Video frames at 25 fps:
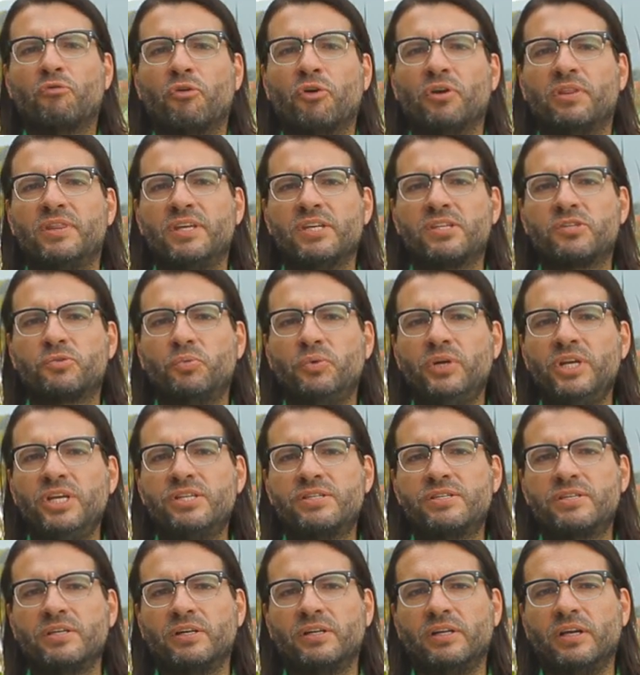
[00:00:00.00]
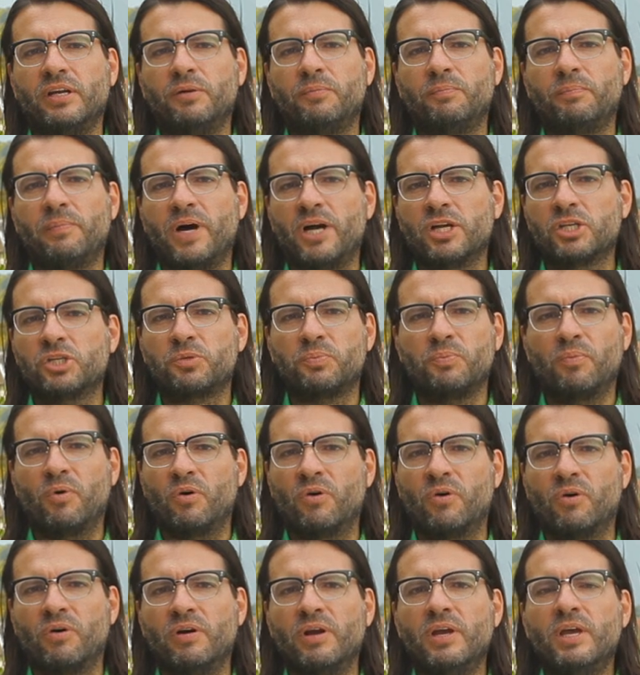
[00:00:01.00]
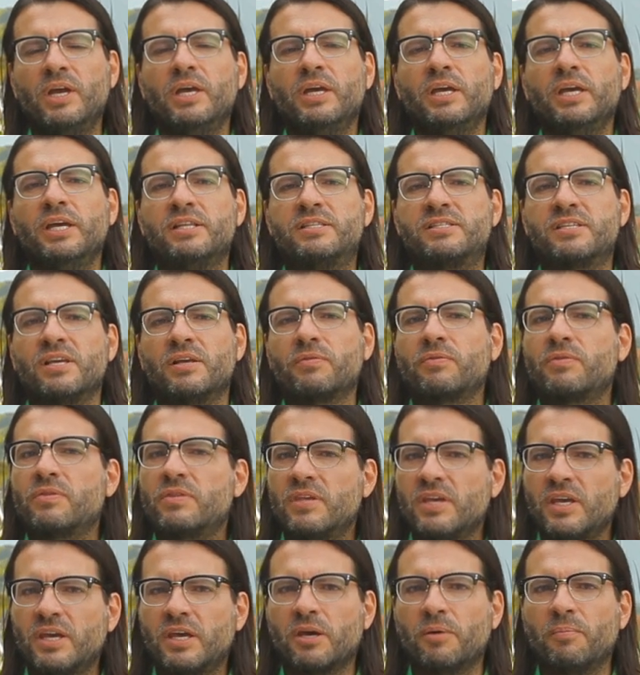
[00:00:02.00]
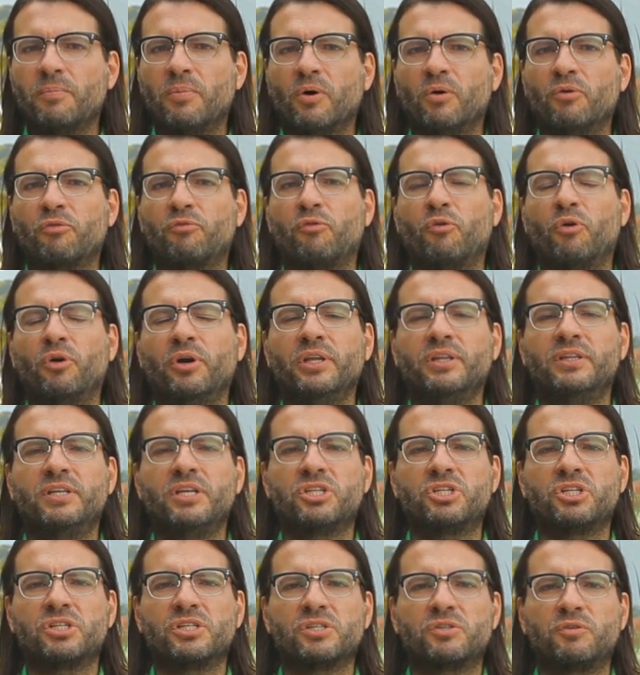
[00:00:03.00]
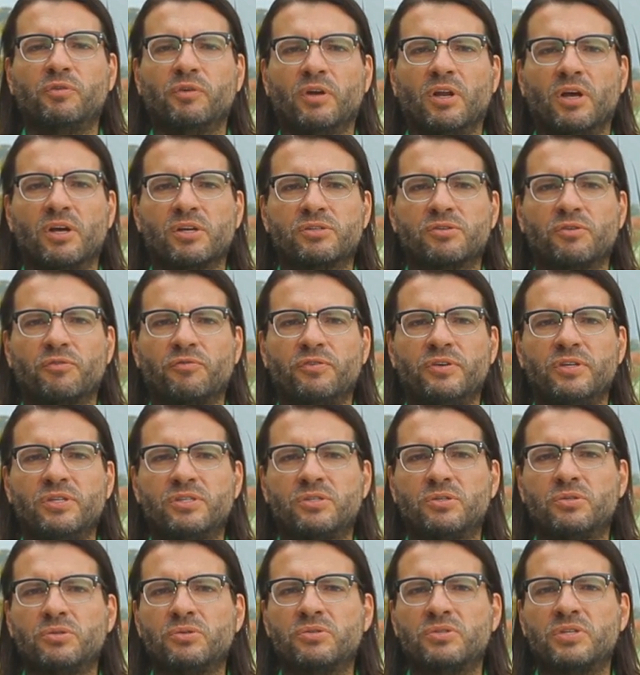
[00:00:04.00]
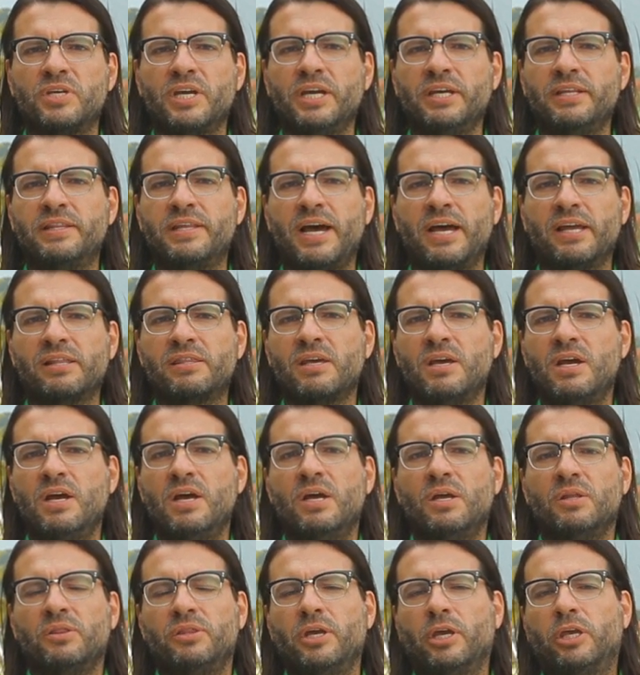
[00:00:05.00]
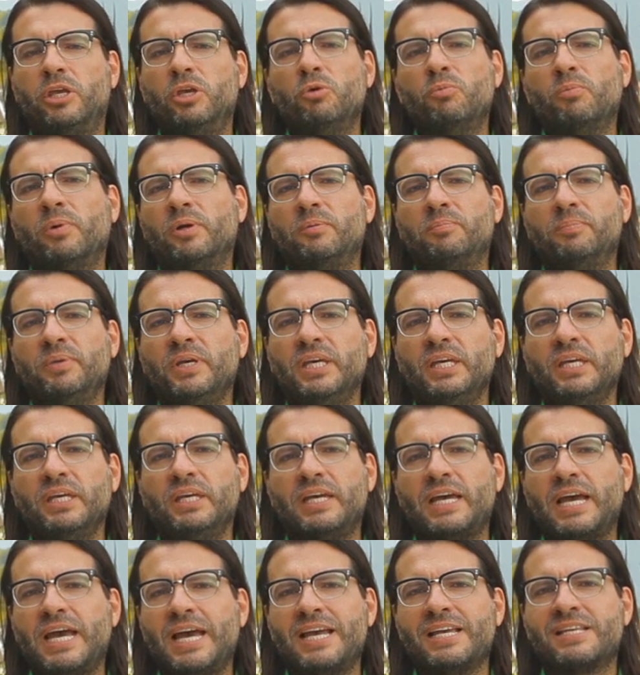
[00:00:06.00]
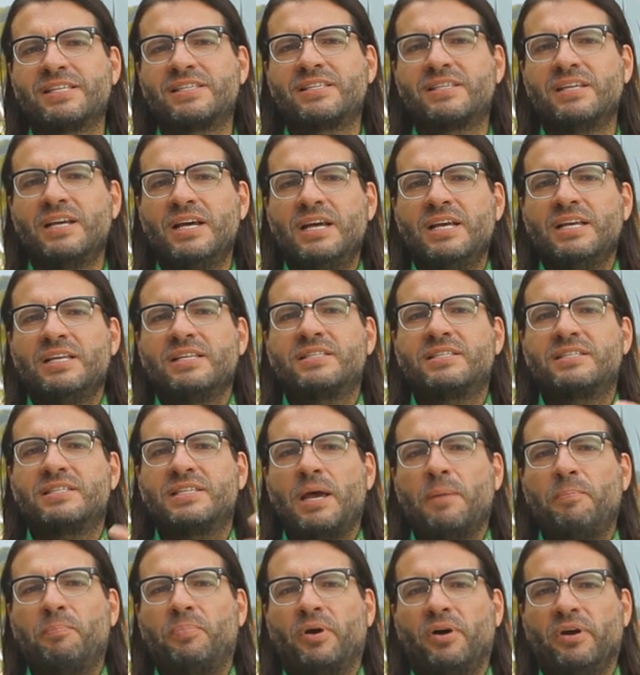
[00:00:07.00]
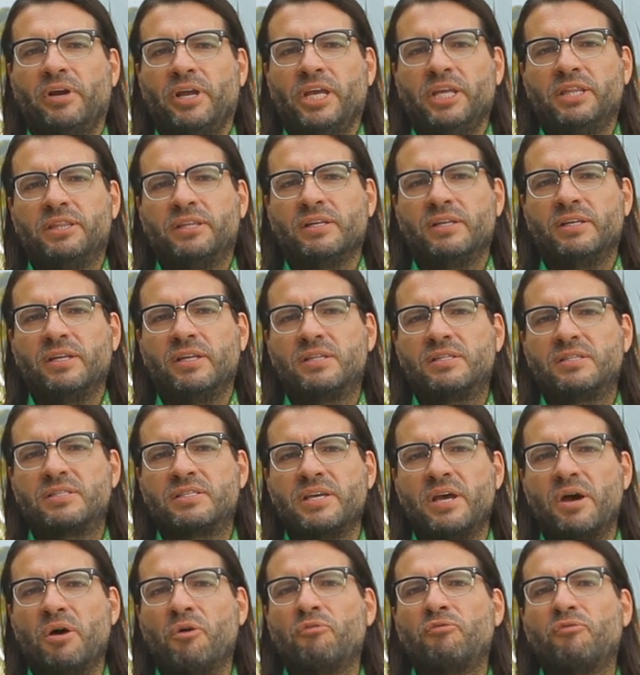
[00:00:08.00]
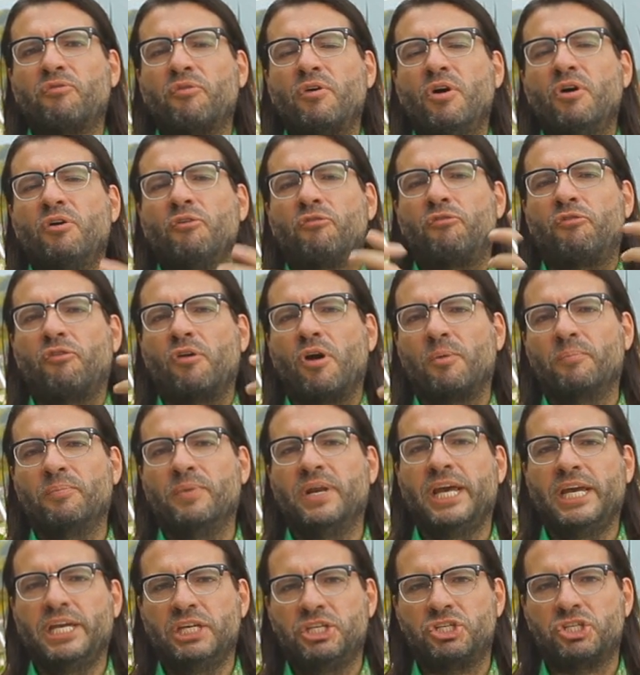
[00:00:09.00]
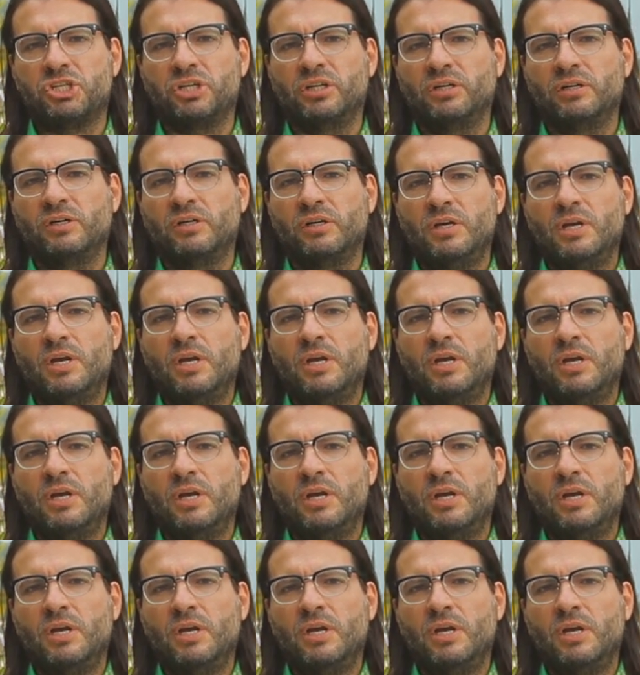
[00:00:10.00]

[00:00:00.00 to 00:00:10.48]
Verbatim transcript: For this reason and much more, it's unthinkable for indigenous philosophies to say that the human being has separated itself from nature.